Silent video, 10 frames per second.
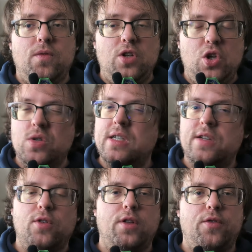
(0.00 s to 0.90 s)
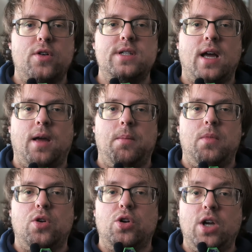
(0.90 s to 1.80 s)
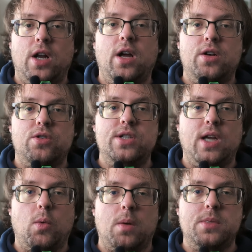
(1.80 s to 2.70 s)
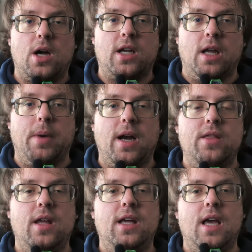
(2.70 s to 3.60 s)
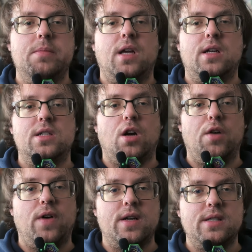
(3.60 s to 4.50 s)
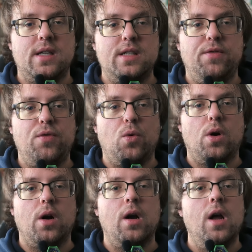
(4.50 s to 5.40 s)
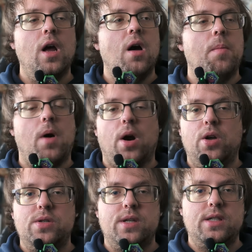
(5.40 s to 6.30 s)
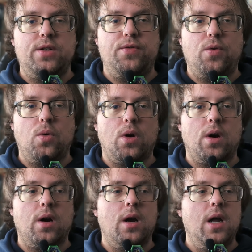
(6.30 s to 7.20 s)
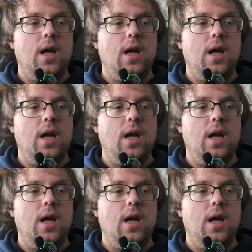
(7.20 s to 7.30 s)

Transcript: uses it for the first time, they're going to understand what I'm talking about. I think games like Star Fox 64, Mario 64,